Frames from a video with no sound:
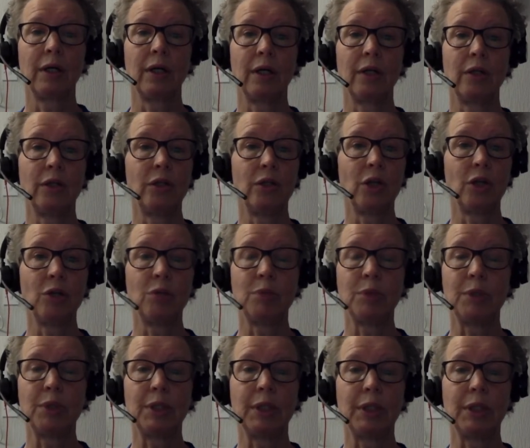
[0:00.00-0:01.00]
and
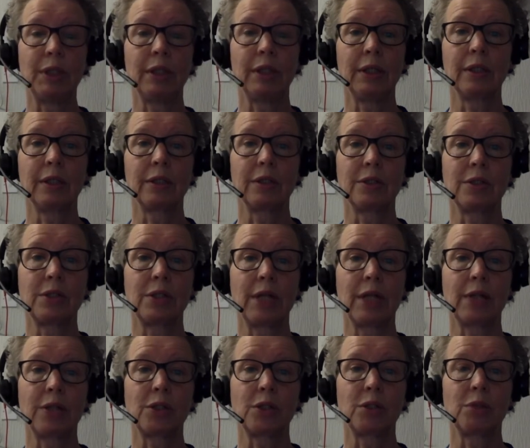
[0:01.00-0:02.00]
nobody can
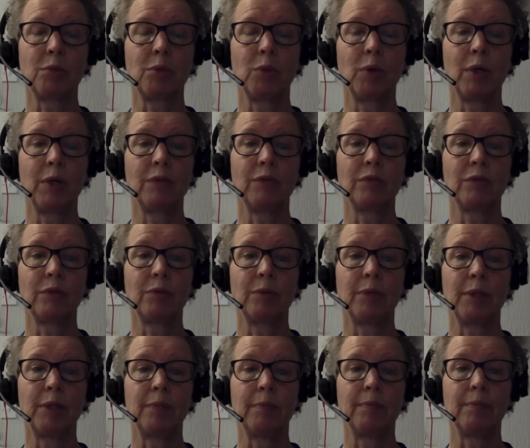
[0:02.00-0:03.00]
snatch them away from
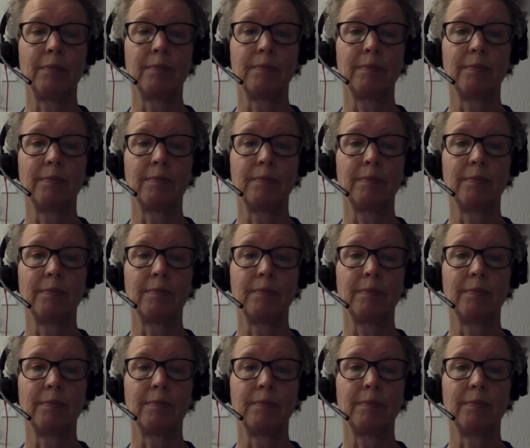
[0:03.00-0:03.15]
him.